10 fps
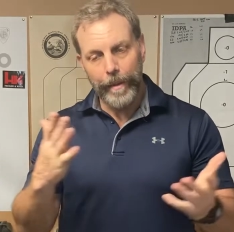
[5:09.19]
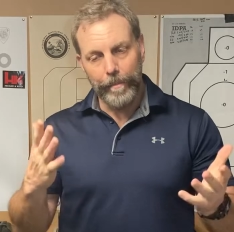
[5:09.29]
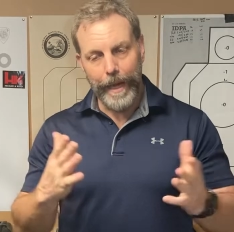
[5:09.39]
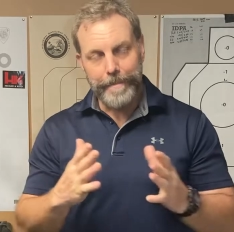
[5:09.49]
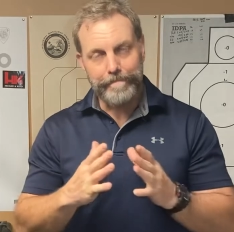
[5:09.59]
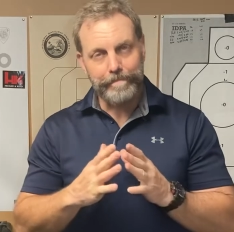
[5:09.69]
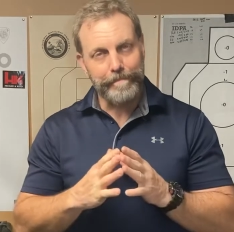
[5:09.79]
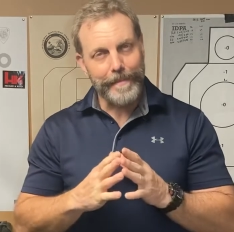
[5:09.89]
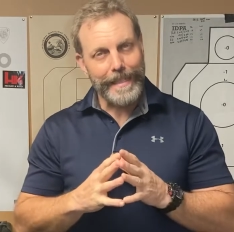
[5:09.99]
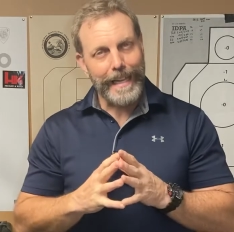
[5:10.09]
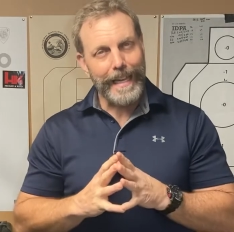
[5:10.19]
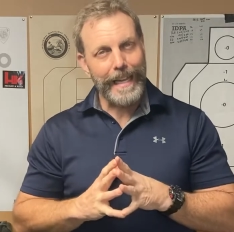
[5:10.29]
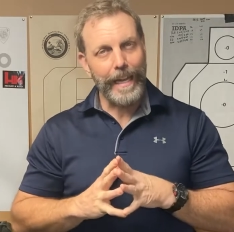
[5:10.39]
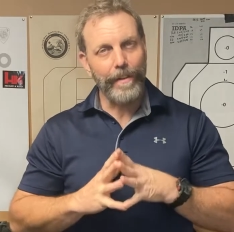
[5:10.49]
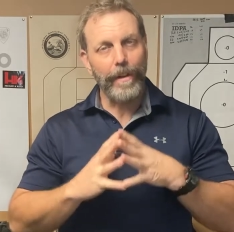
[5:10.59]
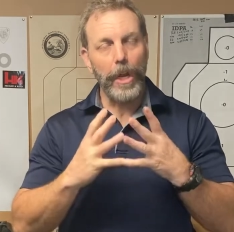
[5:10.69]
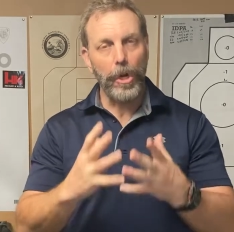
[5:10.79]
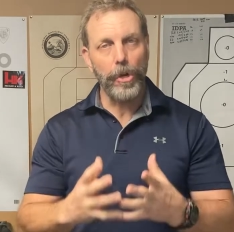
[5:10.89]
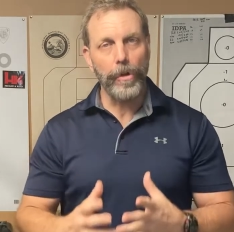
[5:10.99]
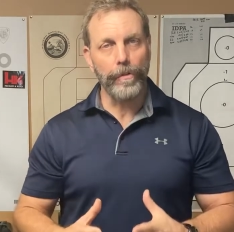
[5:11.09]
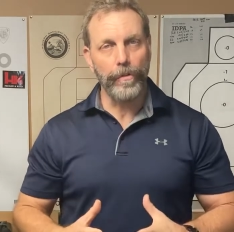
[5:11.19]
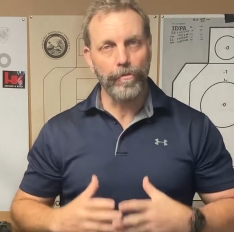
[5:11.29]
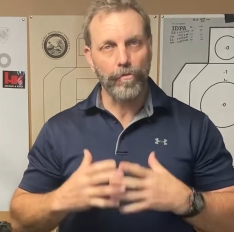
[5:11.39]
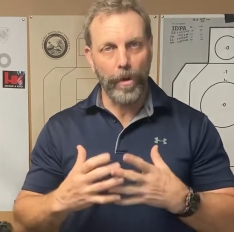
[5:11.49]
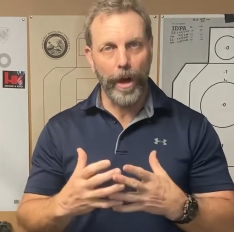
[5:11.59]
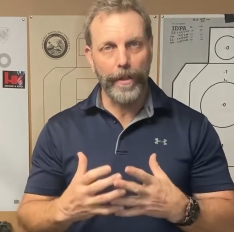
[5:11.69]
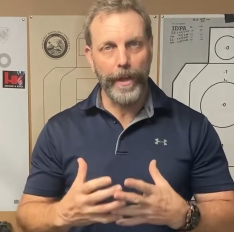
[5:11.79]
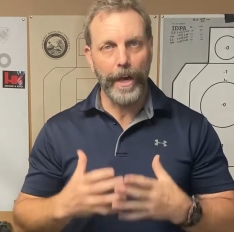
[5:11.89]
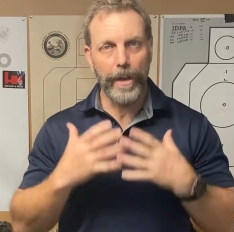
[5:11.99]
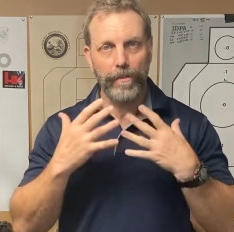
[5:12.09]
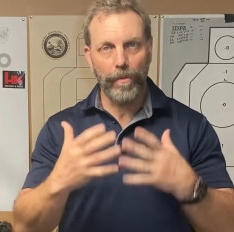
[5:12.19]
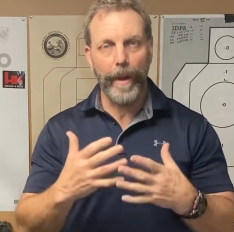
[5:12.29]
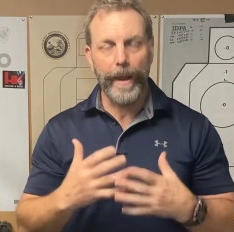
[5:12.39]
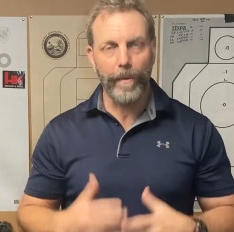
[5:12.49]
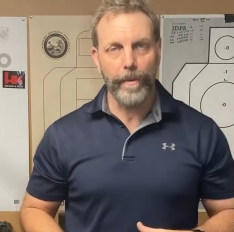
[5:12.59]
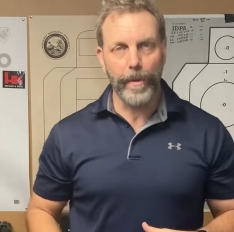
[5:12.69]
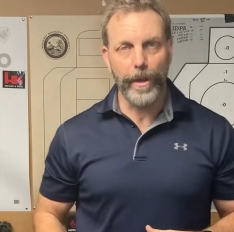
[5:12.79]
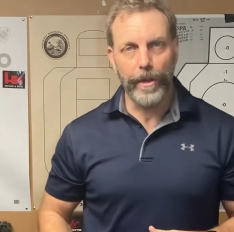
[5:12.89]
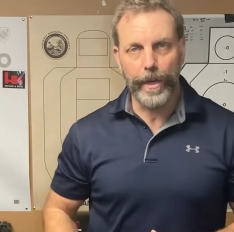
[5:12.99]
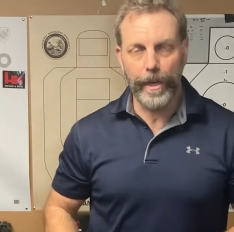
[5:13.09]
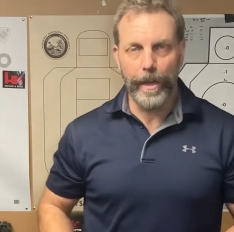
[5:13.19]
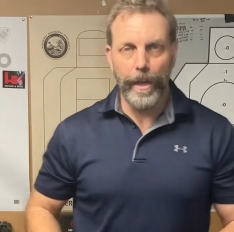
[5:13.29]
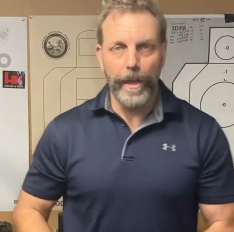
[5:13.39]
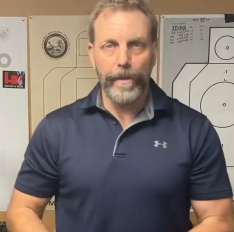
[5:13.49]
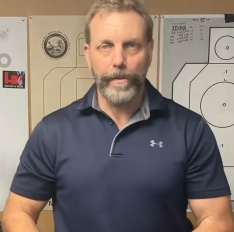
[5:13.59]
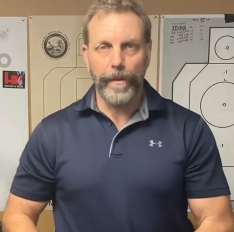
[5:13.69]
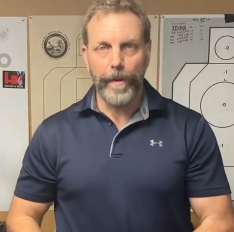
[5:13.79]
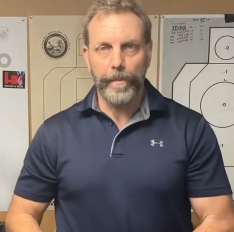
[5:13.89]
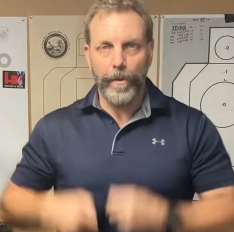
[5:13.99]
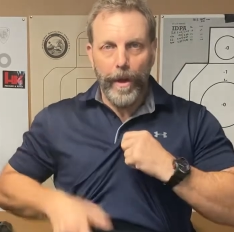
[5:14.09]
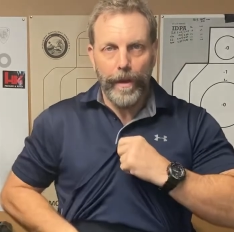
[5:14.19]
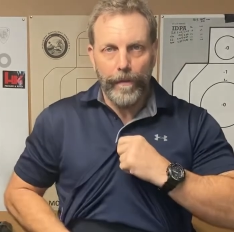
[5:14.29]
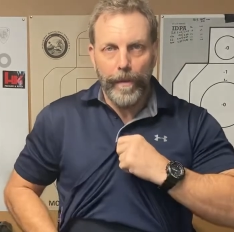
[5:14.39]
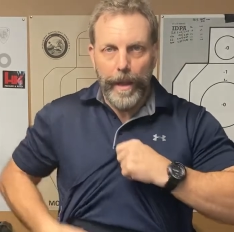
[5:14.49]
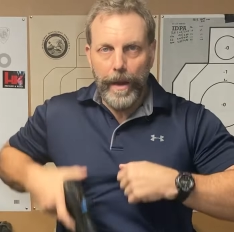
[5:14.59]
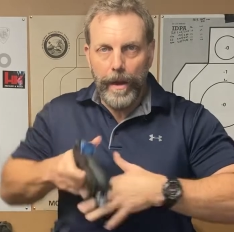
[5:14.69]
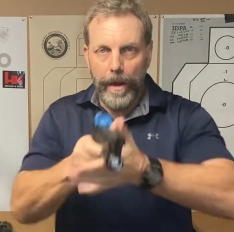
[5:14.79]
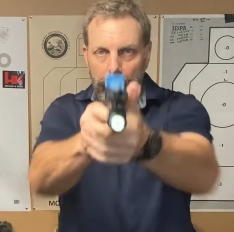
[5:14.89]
But let's learn to draw the gun to right where we're looking. So if I'm drawing from here,